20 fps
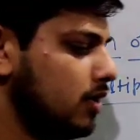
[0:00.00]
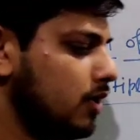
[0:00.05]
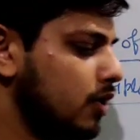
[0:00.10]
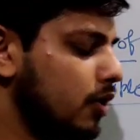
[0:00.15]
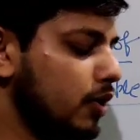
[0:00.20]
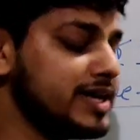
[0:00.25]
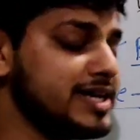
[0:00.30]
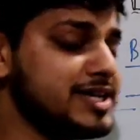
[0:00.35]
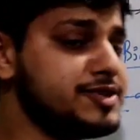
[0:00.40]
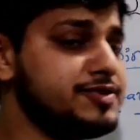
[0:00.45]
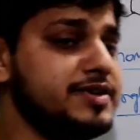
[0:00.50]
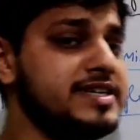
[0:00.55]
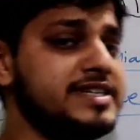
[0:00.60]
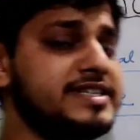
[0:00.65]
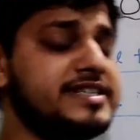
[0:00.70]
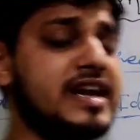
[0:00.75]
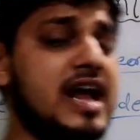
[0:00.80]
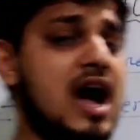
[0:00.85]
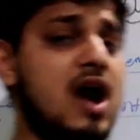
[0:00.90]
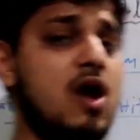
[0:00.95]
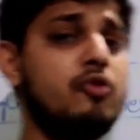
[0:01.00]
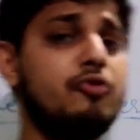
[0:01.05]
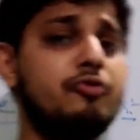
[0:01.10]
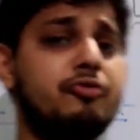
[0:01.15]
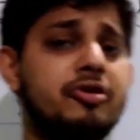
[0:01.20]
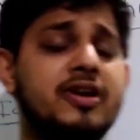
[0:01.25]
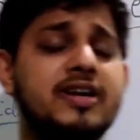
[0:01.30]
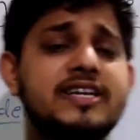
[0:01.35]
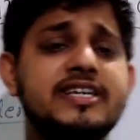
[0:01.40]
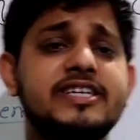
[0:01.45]
Okay students, now
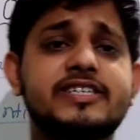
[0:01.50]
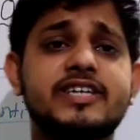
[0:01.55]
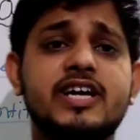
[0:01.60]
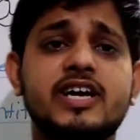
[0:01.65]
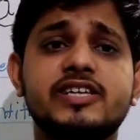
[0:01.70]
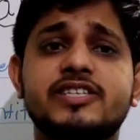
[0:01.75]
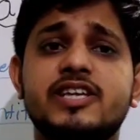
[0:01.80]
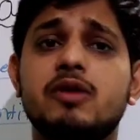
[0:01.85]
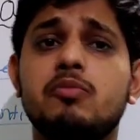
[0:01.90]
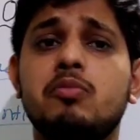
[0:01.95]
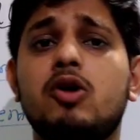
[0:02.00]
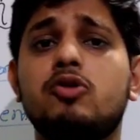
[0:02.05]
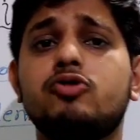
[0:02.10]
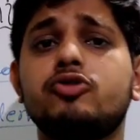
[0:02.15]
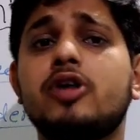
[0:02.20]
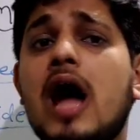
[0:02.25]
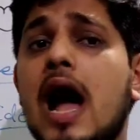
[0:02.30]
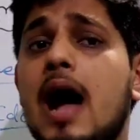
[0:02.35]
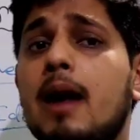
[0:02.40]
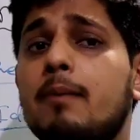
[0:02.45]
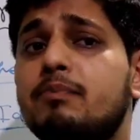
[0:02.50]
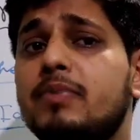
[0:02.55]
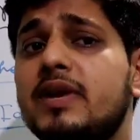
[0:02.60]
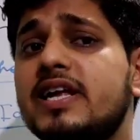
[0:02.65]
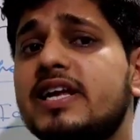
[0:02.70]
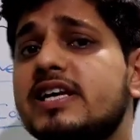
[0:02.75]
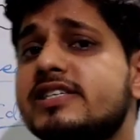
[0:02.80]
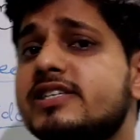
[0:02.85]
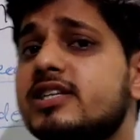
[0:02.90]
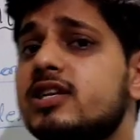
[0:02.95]
we will discuss about the
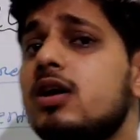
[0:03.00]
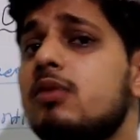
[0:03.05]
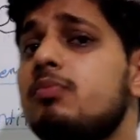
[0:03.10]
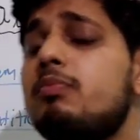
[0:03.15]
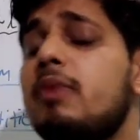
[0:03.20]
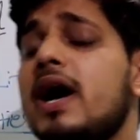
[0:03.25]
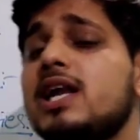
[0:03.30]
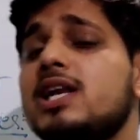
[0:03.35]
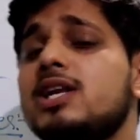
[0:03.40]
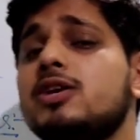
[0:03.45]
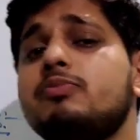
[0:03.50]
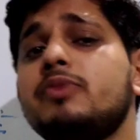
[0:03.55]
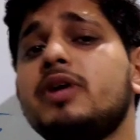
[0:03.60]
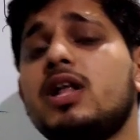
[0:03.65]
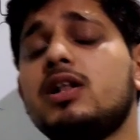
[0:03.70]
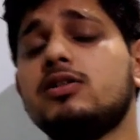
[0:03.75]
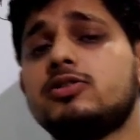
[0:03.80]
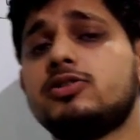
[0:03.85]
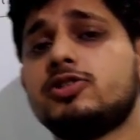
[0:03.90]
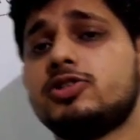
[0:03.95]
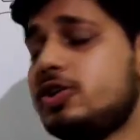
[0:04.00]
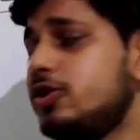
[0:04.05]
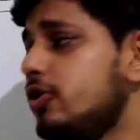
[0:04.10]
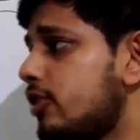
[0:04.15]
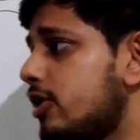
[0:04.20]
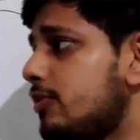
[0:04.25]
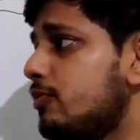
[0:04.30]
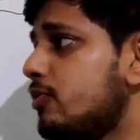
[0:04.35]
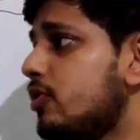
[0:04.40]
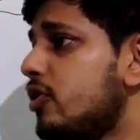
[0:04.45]
application of binomial
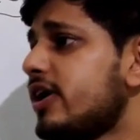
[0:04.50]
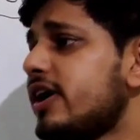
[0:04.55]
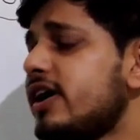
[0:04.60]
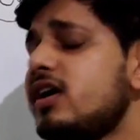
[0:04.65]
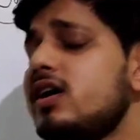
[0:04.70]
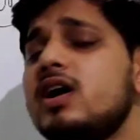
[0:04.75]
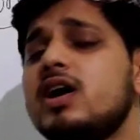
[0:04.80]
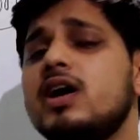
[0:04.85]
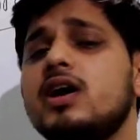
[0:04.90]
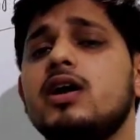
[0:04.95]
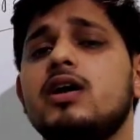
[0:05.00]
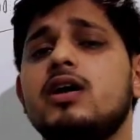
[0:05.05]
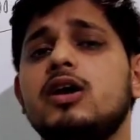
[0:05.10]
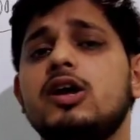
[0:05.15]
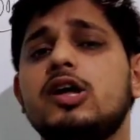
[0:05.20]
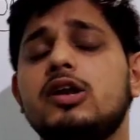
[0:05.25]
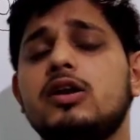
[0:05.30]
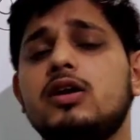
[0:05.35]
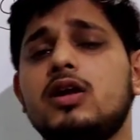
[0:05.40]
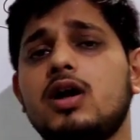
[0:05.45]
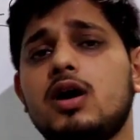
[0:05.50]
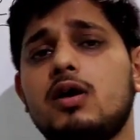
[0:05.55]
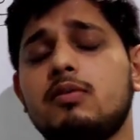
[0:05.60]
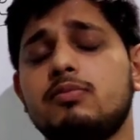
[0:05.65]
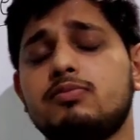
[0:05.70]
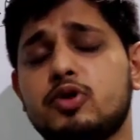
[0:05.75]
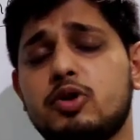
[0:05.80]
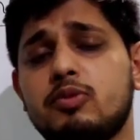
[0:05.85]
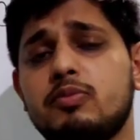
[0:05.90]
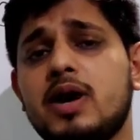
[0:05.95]
theorem. Okay, in
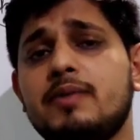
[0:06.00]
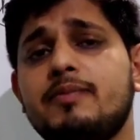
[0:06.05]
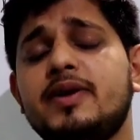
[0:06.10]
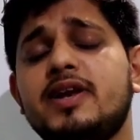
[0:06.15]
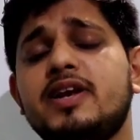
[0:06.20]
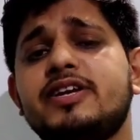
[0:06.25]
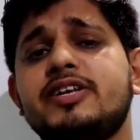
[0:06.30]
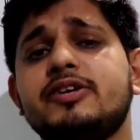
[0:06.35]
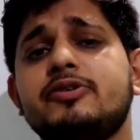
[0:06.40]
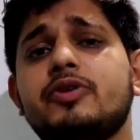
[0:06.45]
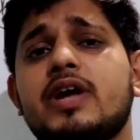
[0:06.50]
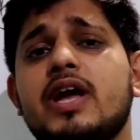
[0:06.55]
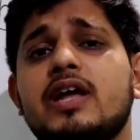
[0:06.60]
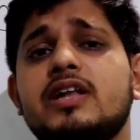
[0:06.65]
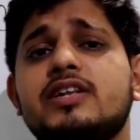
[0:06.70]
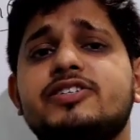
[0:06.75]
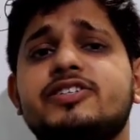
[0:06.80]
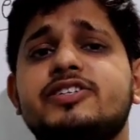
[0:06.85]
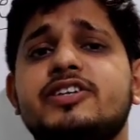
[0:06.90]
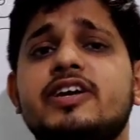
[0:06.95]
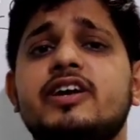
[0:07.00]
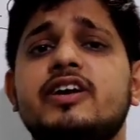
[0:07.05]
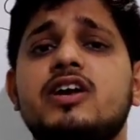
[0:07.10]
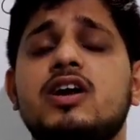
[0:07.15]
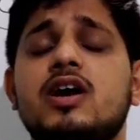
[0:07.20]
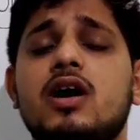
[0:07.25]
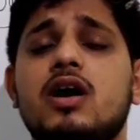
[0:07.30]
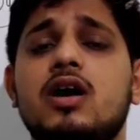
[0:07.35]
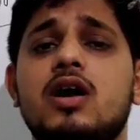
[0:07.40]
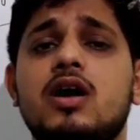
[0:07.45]
probability you can say,
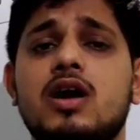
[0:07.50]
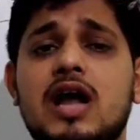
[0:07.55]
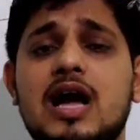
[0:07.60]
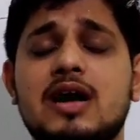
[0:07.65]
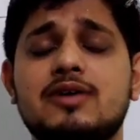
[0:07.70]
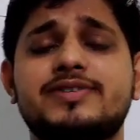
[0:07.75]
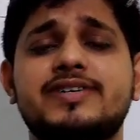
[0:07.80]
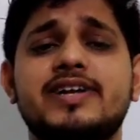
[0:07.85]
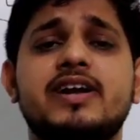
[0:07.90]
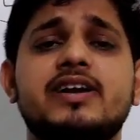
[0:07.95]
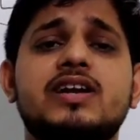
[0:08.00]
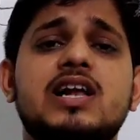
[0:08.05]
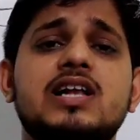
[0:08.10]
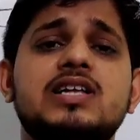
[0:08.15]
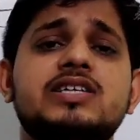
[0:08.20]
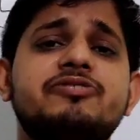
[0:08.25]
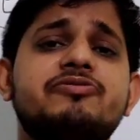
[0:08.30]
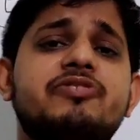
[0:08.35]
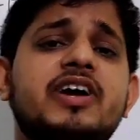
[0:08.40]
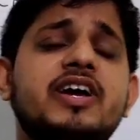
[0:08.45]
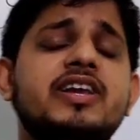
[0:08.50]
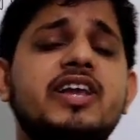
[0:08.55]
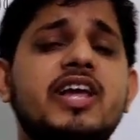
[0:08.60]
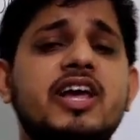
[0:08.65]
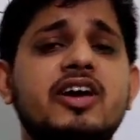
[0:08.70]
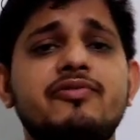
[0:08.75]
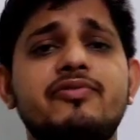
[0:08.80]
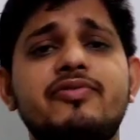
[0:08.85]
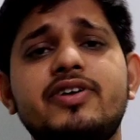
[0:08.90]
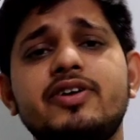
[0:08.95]
or abstract algebra, in
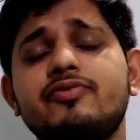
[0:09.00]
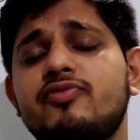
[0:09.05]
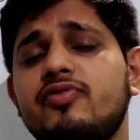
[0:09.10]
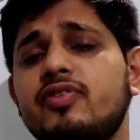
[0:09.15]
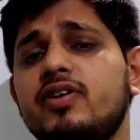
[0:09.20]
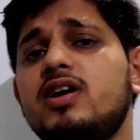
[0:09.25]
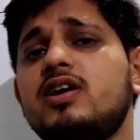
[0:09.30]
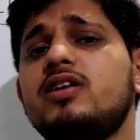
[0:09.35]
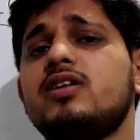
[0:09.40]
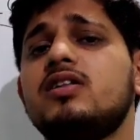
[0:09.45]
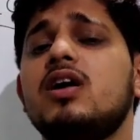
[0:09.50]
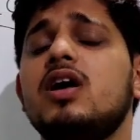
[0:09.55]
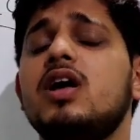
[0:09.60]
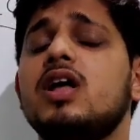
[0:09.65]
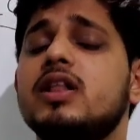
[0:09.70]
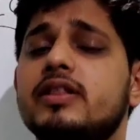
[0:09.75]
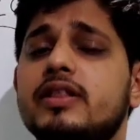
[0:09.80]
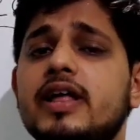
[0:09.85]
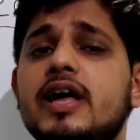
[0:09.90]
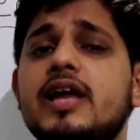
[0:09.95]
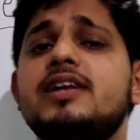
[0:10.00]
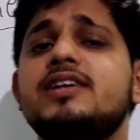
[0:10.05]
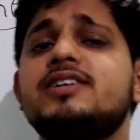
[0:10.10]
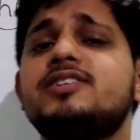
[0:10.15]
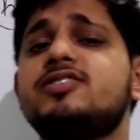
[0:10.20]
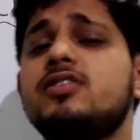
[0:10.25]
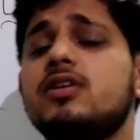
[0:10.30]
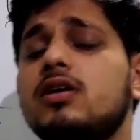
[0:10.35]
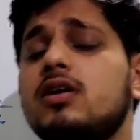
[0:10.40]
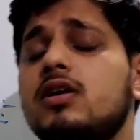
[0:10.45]
every field there
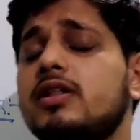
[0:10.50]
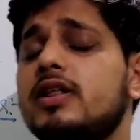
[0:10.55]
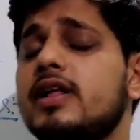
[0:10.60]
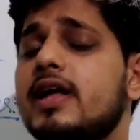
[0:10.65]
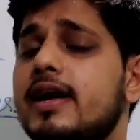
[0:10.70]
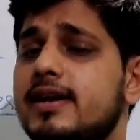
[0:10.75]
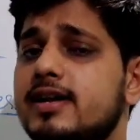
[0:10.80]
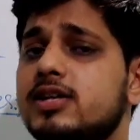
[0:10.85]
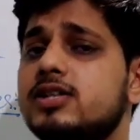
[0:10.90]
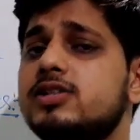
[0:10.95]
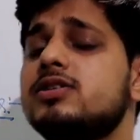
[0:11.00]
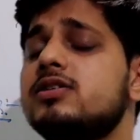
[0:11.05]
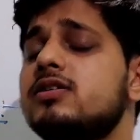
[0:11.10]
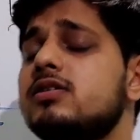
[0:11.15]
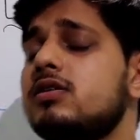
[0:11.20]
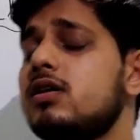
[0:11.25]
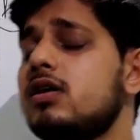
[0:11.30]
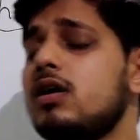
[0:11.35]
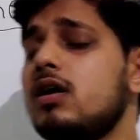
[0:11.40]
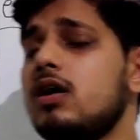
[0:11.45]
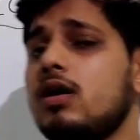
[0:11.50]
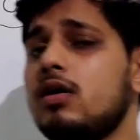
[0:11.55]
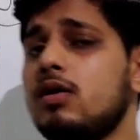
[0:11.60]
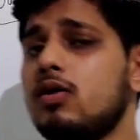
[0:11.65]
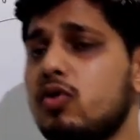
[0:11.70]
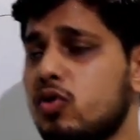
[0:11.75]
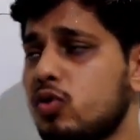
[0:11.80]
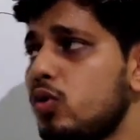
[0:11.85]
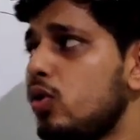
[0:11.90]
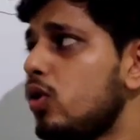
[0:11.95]
is a
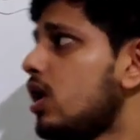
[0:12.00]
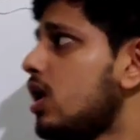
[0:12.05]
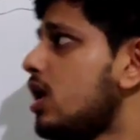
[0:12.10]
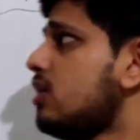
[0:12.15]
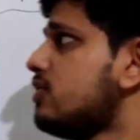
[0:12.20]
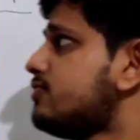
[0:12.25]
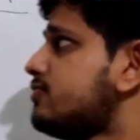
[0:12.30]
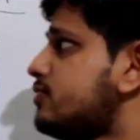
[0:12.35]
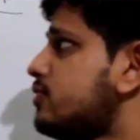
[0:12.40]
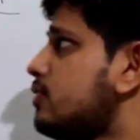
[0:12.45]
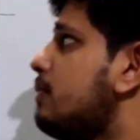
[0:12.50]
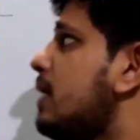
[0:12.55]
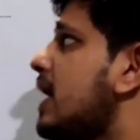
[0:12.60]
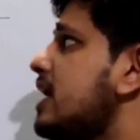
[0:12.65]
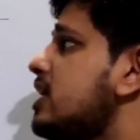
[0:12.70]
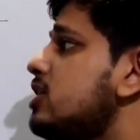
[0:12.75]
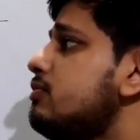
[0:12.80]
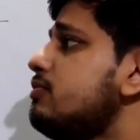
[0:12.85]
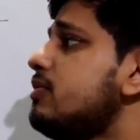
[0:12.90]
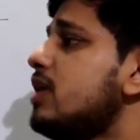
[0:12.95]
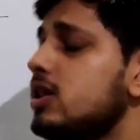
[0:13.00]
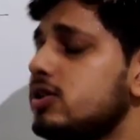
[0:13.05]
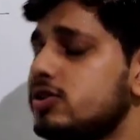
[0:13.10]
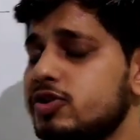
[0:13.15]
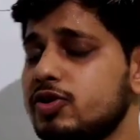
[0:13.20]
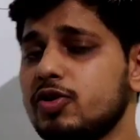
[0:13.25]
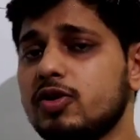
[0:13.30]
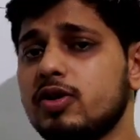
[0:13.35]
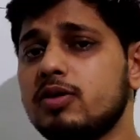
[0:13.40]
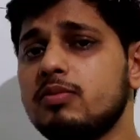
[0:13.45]
role of binomial
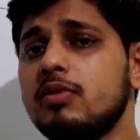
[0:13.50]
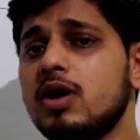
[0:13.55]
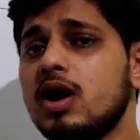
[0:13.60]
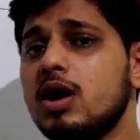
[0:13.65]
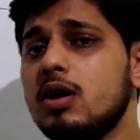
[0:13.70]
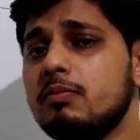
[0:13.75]
theorem.